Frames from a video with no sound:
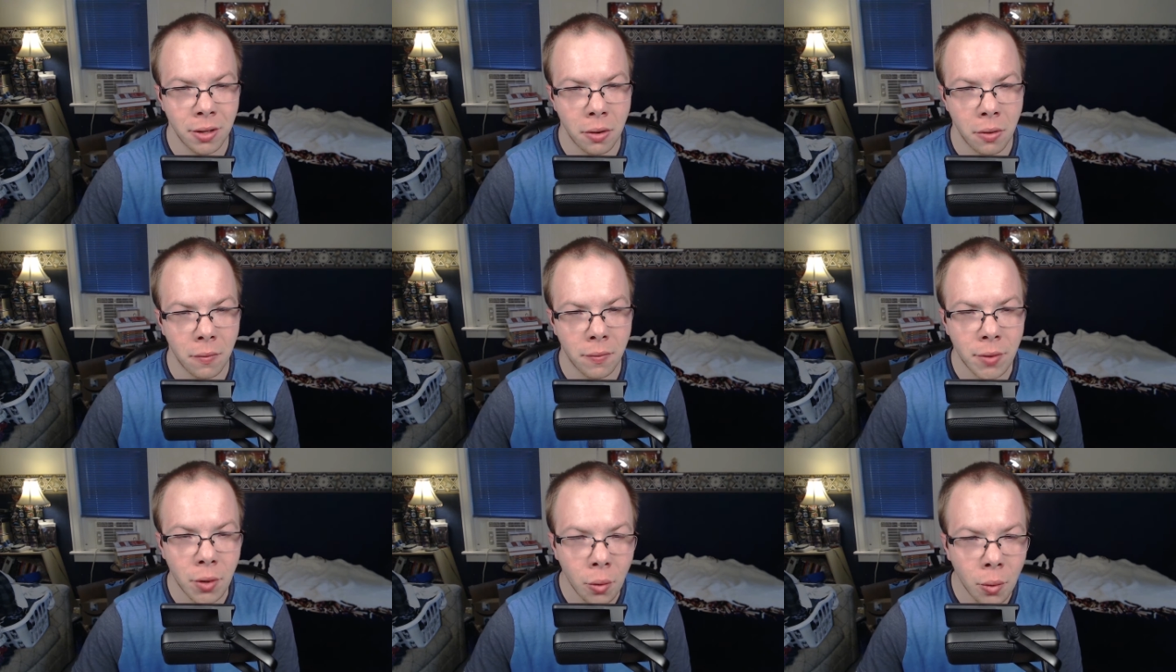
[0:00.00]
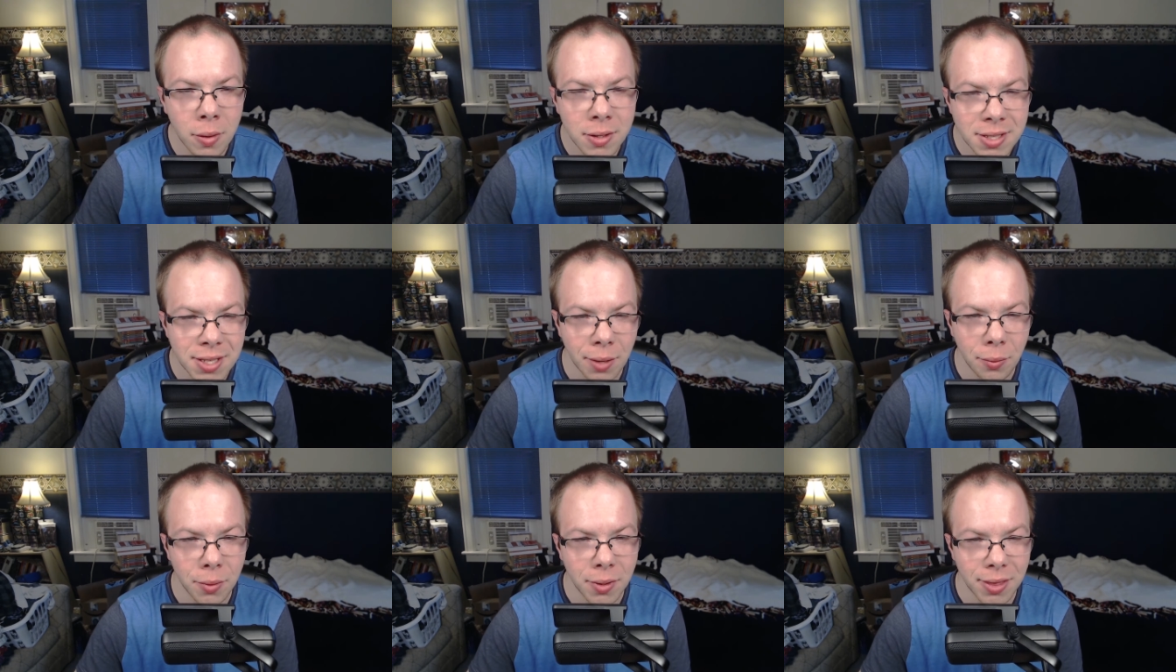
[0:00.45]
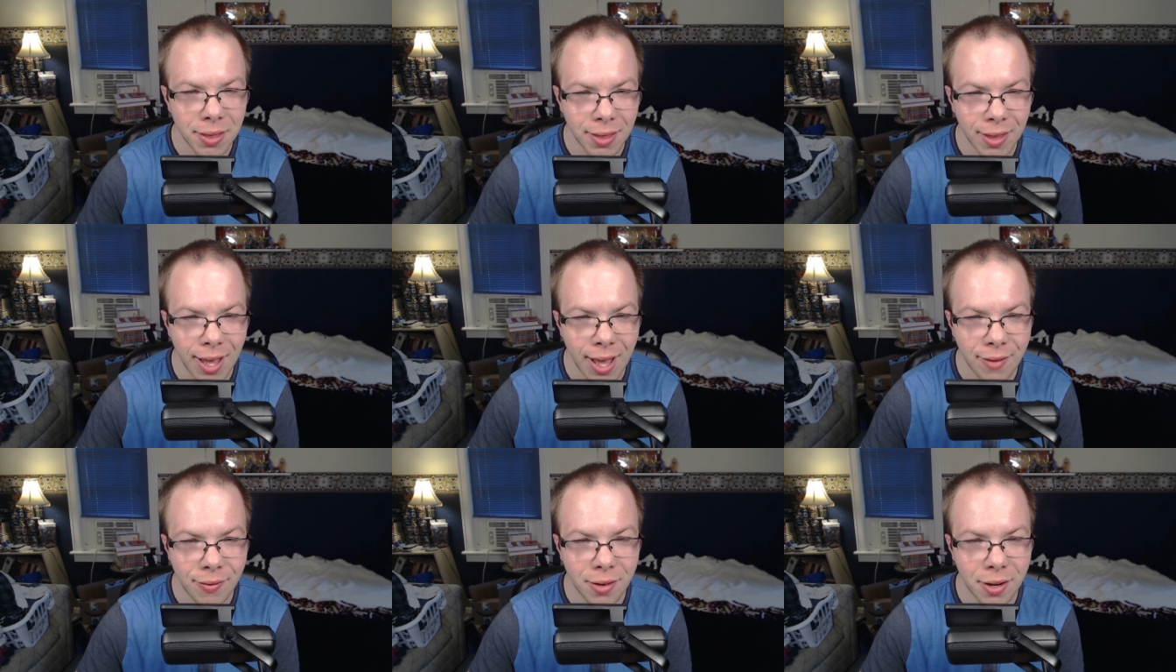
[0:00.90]
Of course, I wouldn't
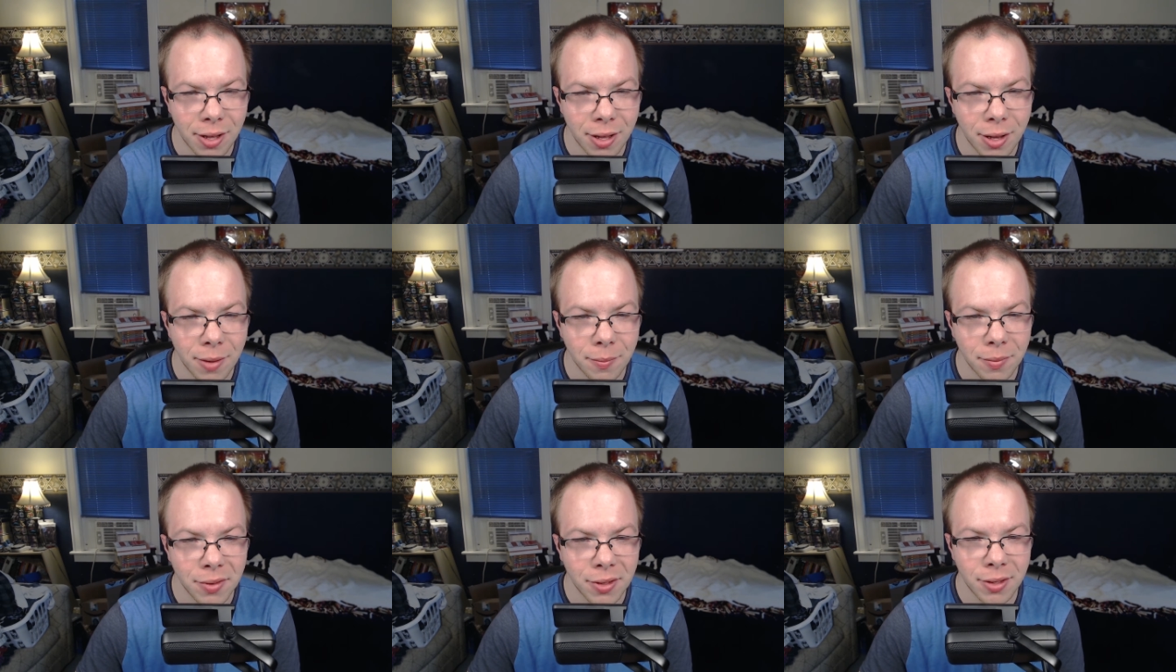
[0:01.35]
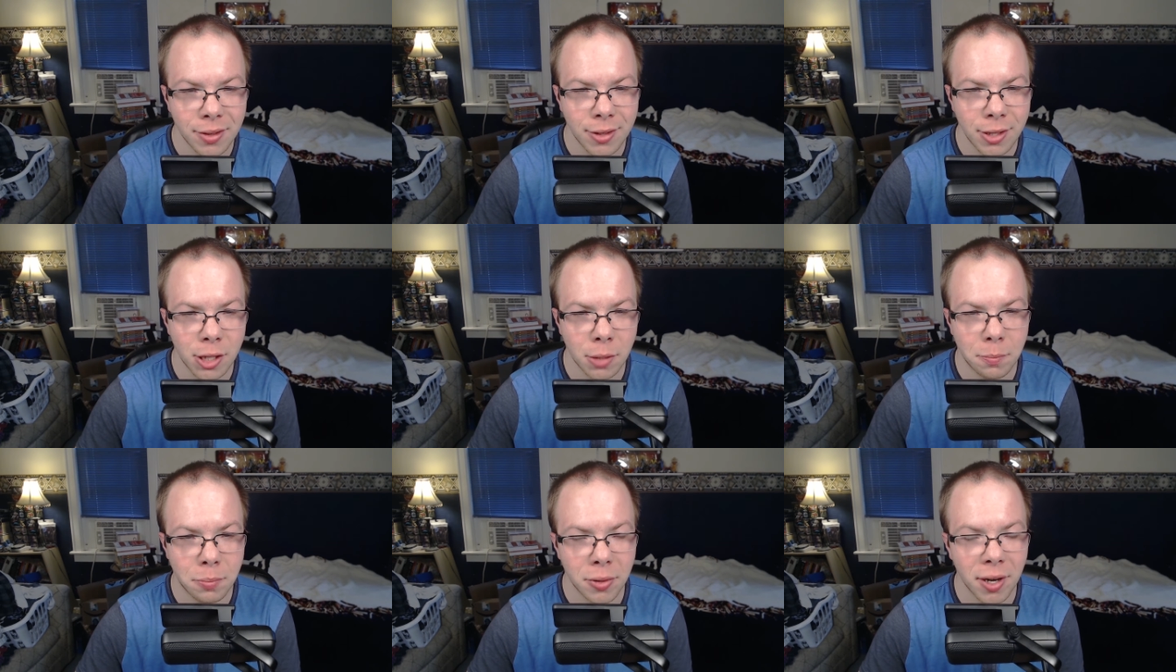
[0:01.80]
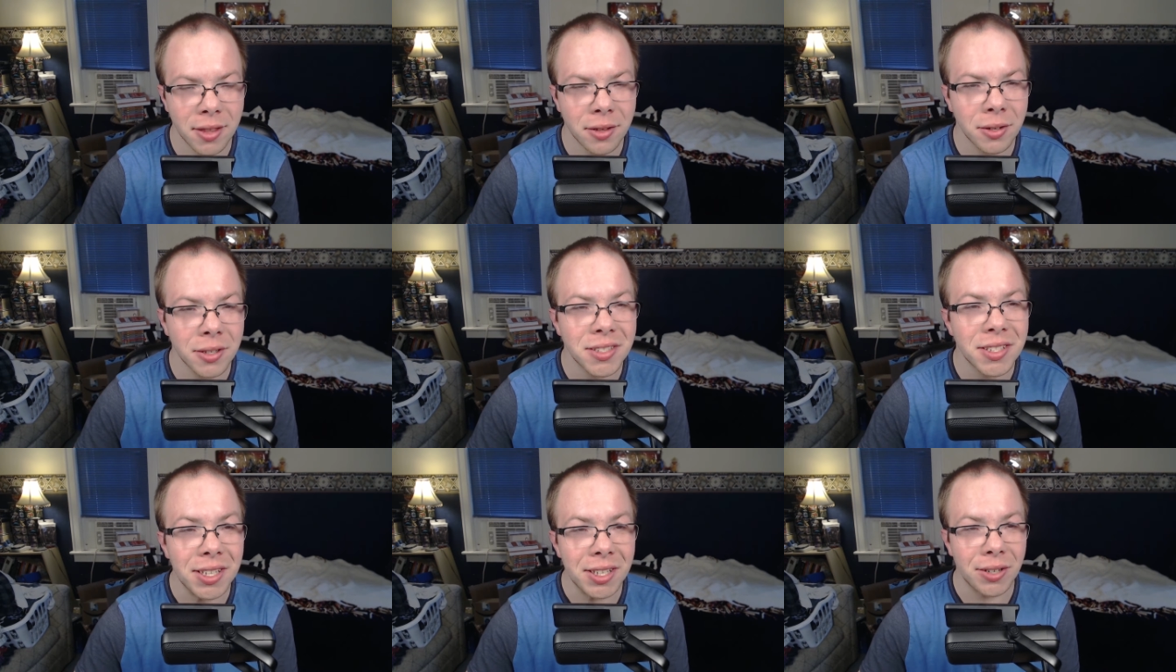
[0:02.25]
laugh at him. Your
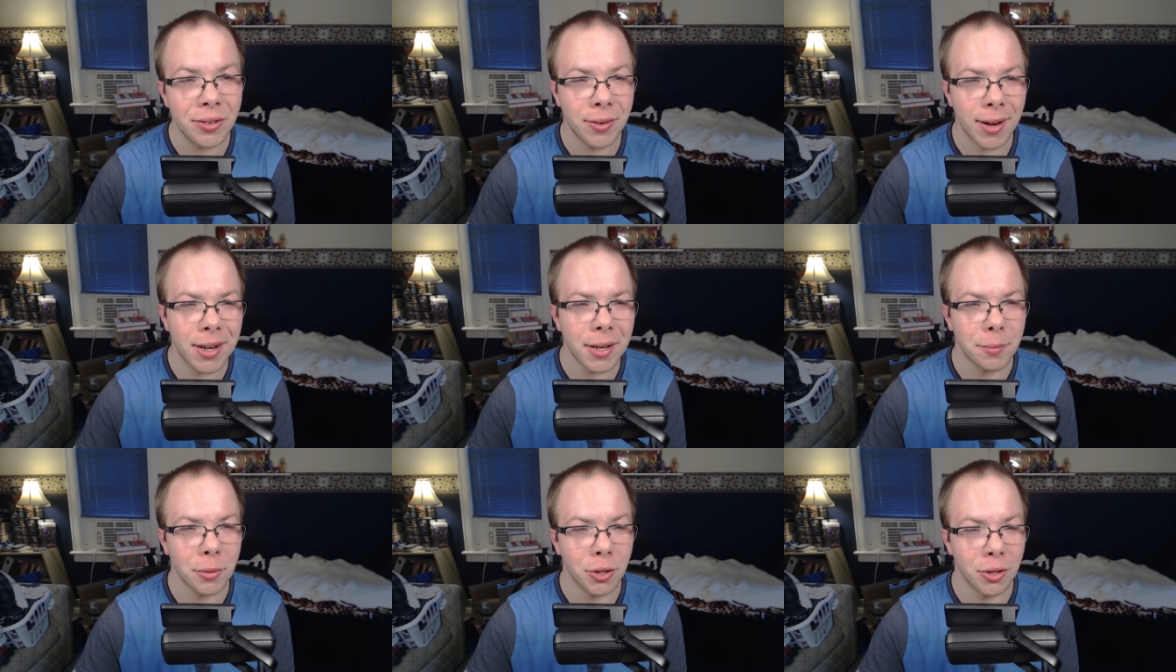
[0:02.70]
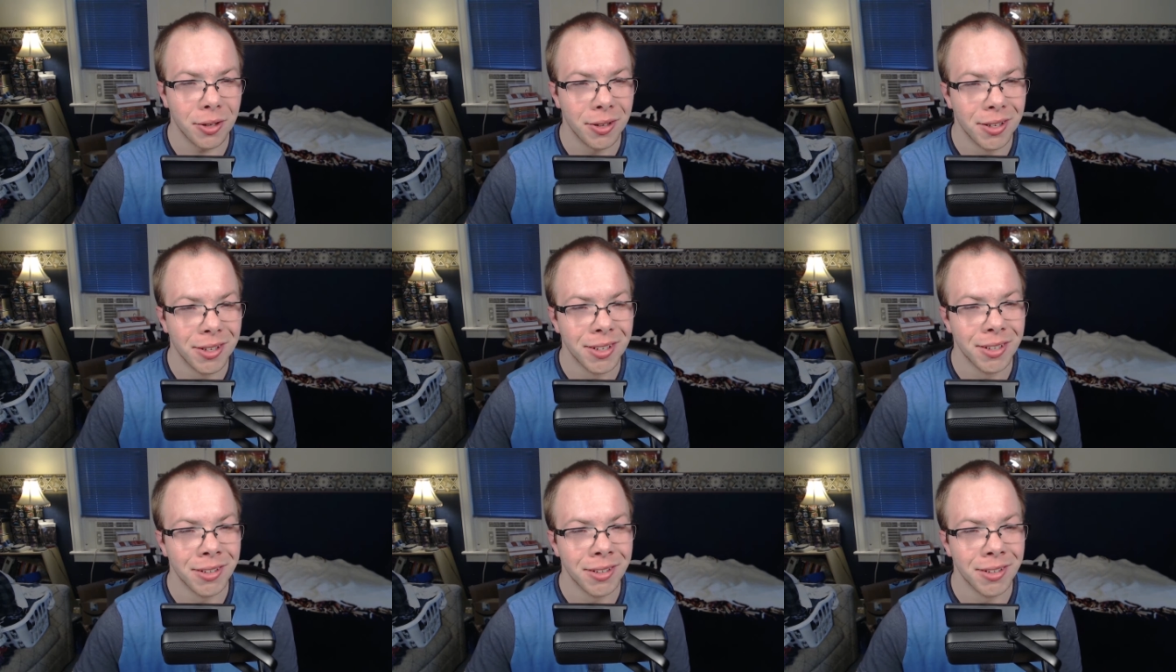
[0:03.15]
brother is incredible.